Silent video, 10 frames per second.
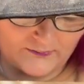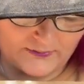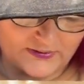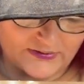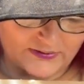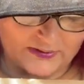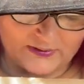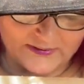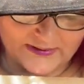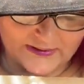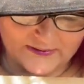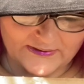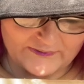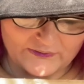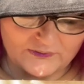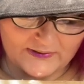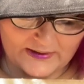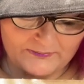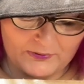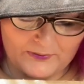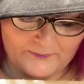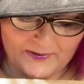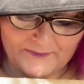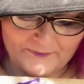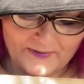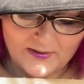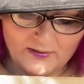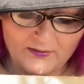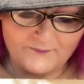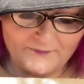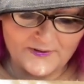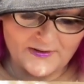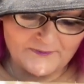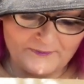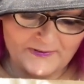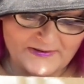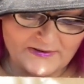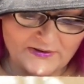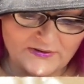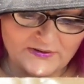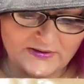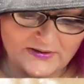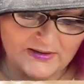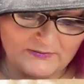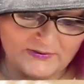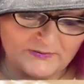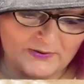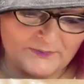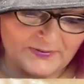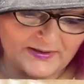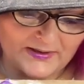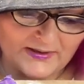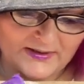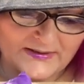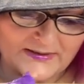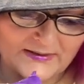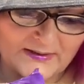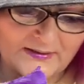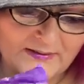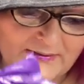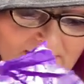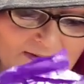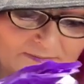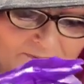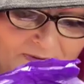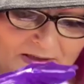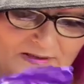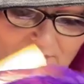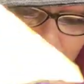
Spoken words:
which you can't see because it's all around the bottom, but the first thing you get when you open it is some things for